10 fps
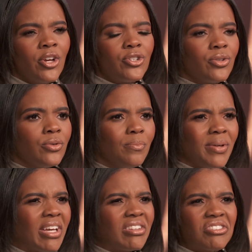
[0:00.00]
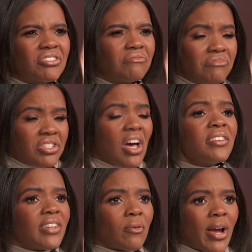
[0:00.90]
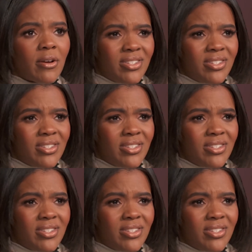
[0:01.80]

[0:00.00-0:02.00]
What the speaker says: to be disgusting, right?